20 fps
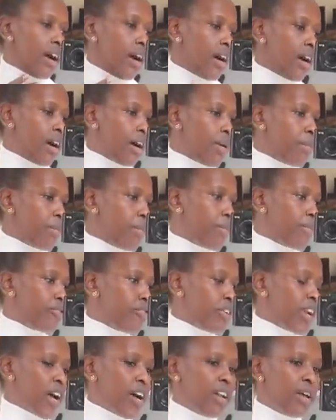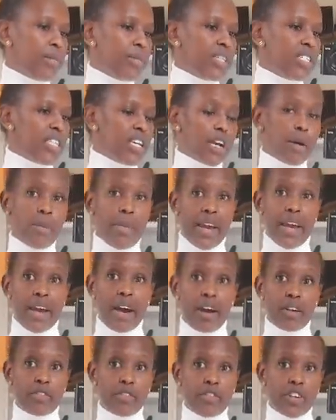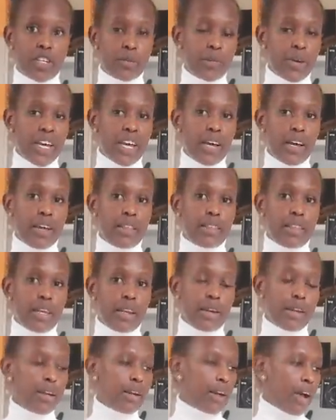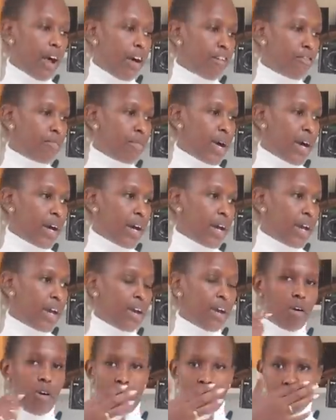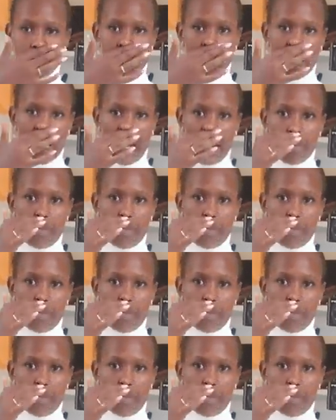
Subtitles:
For now, let me take my outfit pick and then have my hot water